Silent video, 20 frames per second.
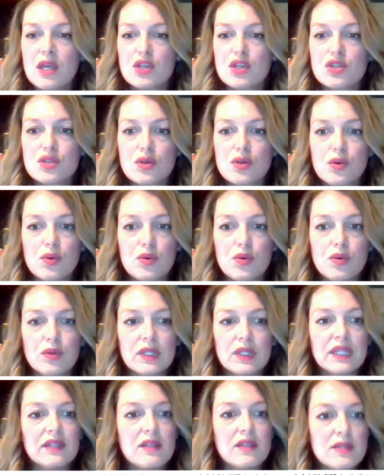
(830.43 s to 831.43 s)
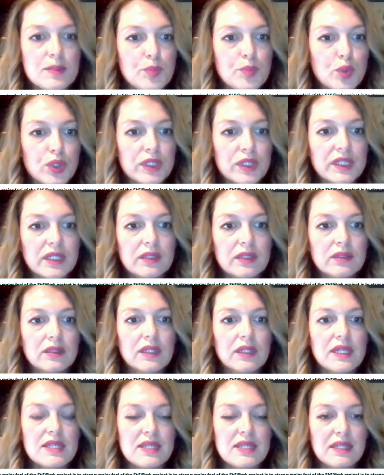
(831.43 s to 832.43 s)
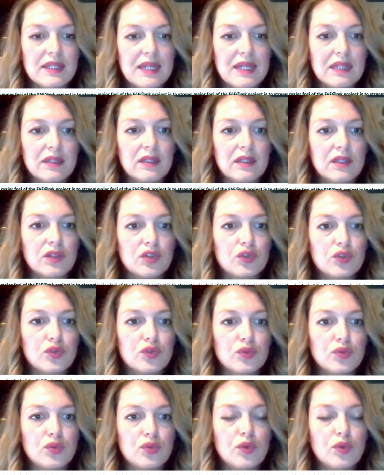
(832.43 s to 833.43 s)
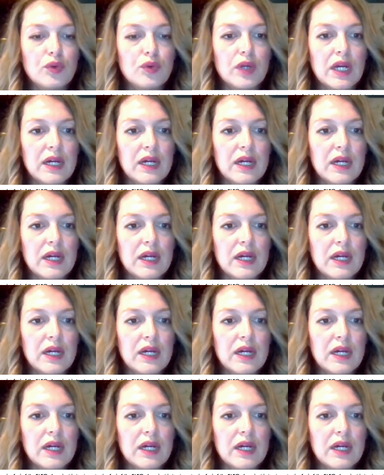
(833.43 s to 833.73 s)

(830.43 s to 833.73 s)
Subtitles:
So this portal is intended to